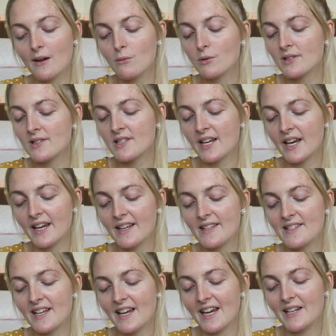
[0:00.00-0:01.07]
I would say
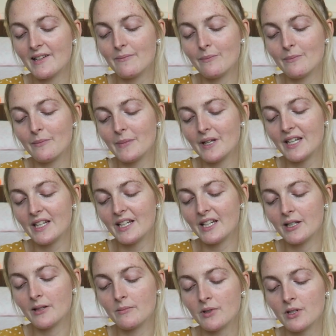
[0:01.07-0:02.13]
it's a
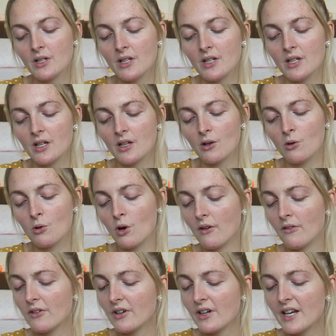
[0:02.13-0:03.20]
medium
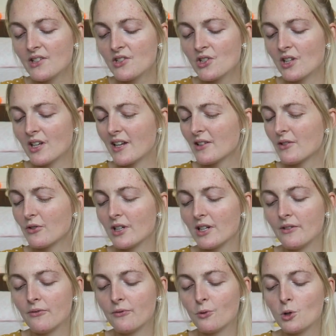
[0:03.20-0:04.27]
coverage, not
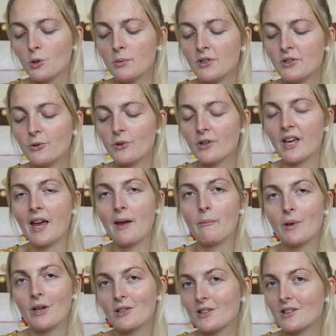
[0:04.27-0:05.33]
really full, but you
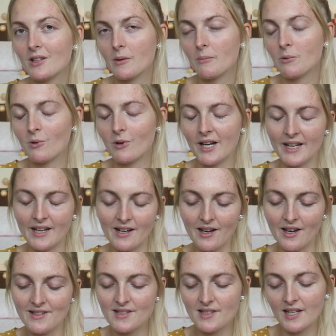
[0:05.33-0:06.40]
can build it up quite
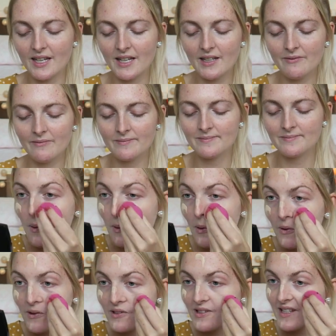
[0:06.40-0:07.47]
nicely.
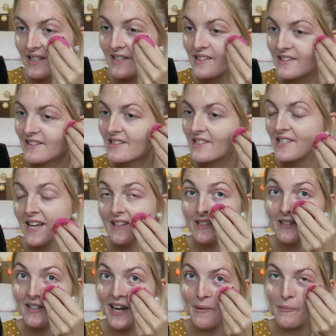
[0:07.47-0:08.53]
On the
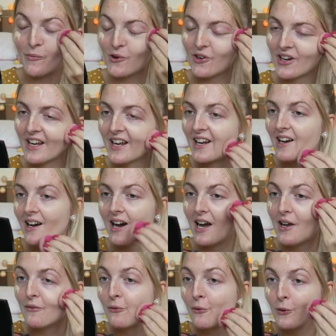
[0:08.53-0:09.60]
Saturday morning,
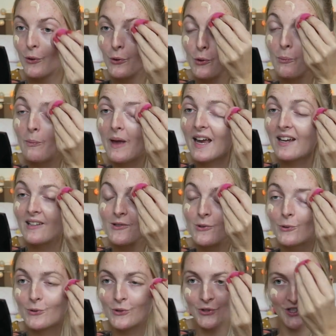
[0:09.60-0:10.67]
I flew back
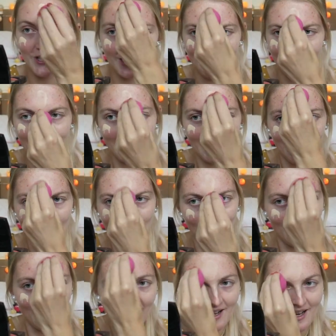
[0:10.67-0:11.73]
to Turkey
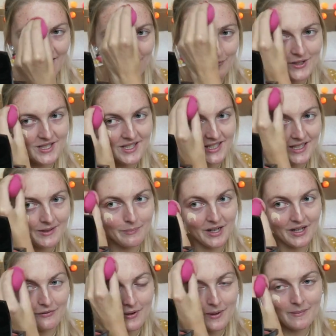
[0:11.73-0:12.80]
when I visited
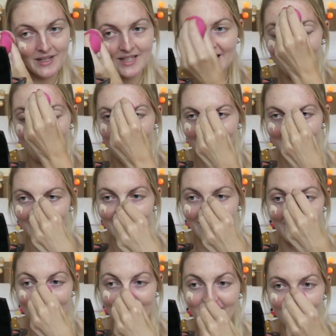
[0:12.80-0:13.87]
my family in the
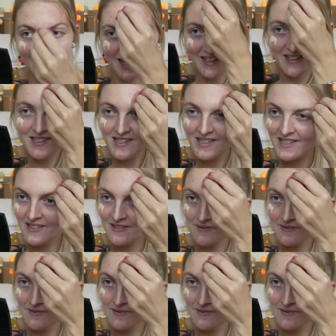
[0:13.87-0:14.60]
Netherlands.